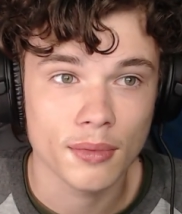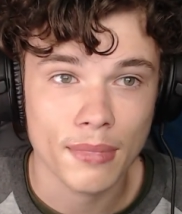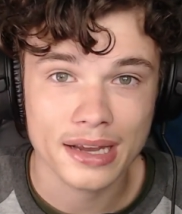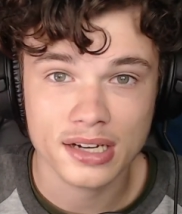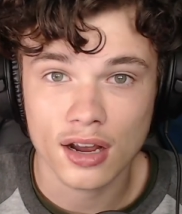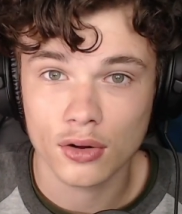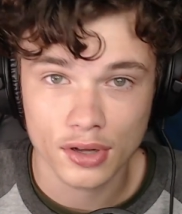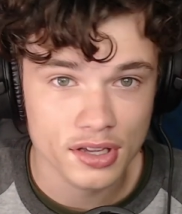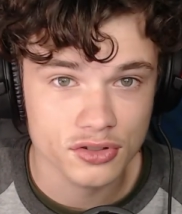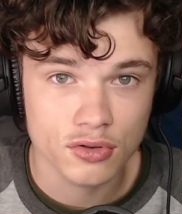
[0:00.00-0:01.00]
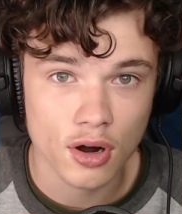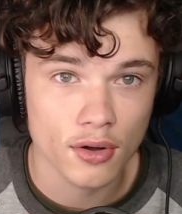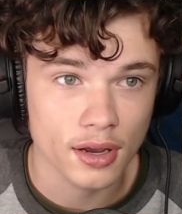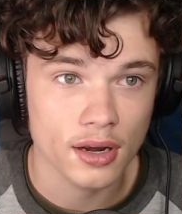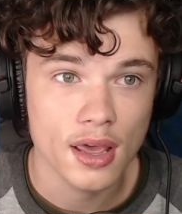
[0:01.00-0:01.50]
My channel is
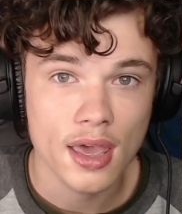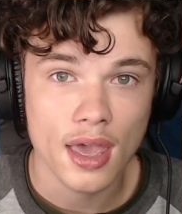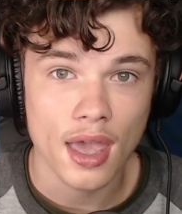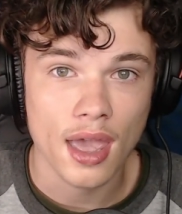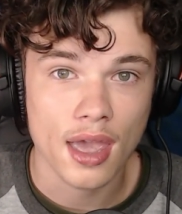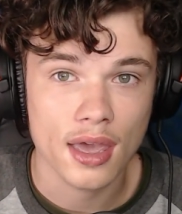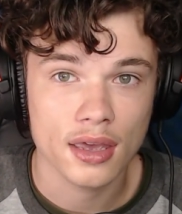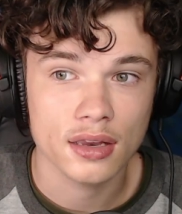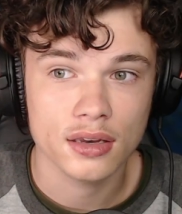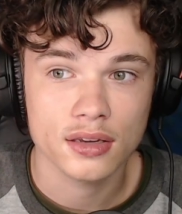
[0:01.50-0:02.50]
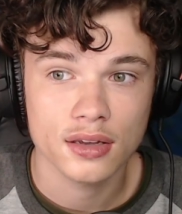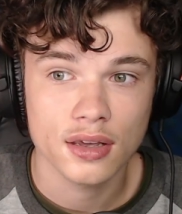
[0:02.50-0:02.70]
growing, and